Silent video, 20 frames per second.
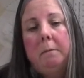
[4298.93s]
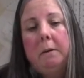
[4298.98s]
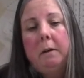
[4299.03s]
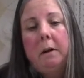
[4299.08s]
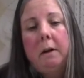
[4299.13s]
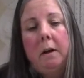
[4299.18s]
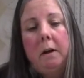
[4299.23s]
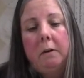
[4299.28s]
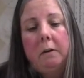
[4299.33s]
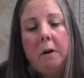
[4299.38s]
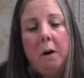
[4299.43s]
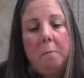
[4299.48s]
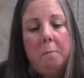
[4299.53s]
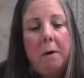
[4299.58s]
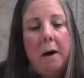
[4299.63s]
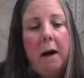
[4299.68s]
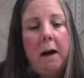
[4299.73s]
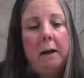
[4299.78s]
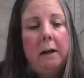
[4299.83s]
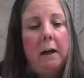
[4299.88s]
I'll come
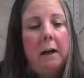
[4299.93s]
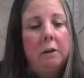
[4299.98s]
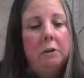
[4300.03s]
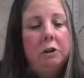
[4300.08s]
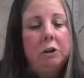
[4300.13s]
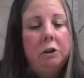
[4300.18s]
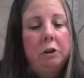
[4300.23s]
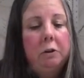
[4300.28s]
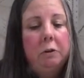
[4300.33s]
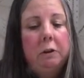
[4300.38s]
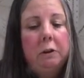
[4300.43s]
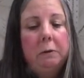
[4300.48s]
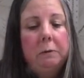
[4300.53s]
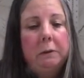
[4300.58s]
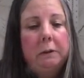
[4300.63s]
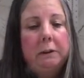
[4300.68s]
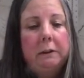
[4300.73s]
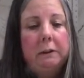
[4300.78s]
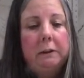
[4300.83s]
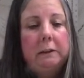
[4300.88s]
back, I'll show you
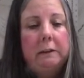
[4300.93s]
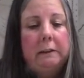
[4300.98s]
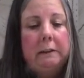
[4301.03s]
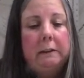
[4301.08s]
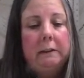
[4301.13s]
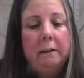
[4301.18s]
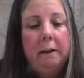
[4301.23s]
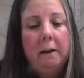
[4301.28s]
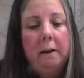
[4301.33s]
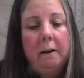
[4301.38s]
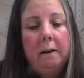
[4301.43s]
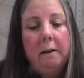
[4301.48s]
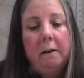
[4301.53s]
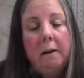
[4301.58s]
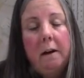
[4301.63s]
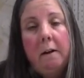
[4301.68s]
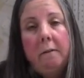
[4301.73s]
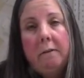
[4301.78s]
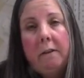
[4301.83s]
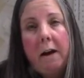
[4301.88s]
a little detail
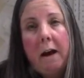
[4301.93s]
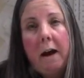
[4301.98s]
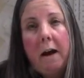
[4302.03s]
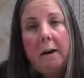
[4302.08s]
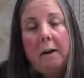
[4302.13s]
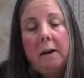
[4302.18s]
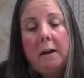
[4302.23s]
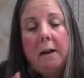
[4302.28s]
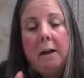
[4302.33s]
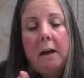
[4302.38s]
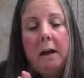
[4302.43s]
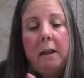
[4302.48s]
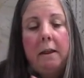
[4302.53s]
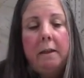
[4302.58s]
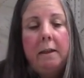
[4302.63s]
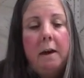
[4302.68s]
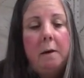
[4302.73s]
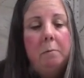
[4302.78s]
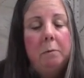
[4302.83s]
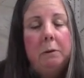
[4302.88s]
of that.
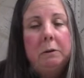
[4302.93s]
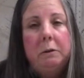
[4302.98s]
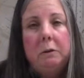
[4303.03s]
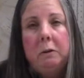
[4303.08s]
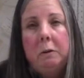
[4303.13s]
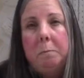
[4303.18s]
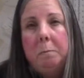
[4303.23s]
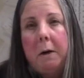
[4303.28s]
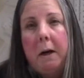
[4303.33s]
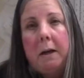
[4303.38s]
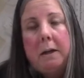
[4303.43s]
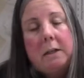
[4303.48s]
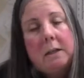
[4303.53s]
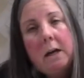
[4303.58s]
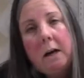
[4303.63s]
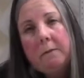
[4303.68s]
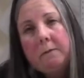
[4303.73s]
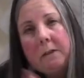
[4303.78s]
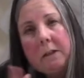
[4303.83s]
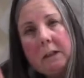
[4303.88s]
Then we'll do the button
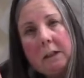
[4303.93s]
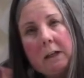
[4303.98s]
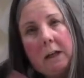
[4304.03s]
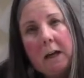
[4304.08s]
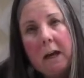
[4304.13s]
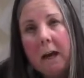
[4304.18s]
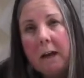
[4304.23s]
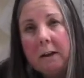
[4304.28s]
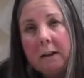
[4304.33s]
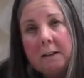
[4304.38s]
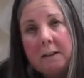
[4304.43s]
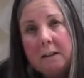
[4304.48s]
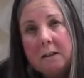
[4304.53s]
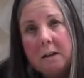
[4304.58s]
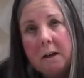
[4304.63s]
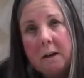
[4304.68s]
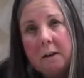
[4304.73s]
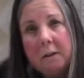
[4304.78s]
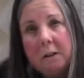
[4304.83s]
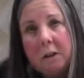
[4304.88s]
tufting, and it's a
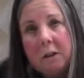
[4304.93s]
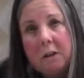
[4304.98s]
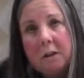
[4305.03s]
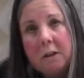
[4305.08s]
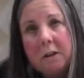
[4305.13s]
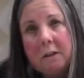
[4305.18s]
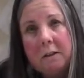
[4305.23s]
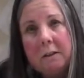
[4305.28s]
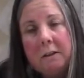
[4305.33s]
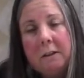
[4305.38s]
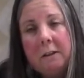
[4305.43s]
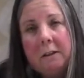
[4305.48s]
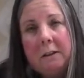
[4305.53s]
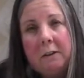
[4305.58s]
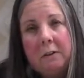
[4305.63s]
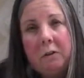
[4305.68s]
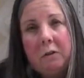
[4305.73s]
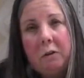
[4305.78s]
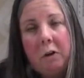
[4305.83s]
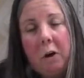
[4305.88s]
done cushion.
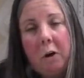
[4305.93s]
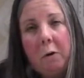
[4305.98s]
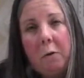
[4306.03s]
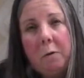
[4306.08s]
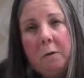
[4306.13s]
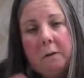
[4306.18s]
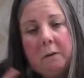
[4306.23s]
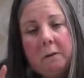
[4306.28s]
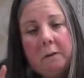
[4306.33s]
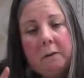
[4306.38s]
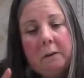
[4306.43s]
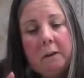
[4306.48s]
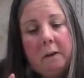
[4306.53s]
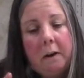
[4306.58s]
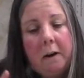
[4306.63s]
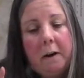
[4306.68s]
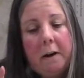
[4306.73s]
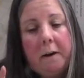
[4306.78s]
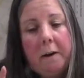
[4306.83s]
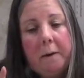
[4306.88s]
So
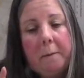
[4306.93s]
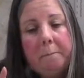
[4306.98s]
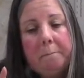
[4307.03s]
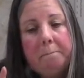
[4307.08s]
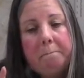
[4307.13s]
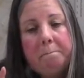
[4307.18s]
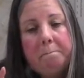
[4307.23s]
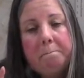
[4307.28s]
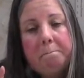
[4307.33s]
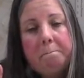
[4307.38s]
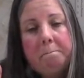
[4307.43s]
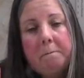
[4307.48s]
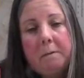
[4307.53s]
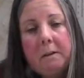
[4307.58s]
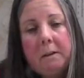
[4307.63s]
I'm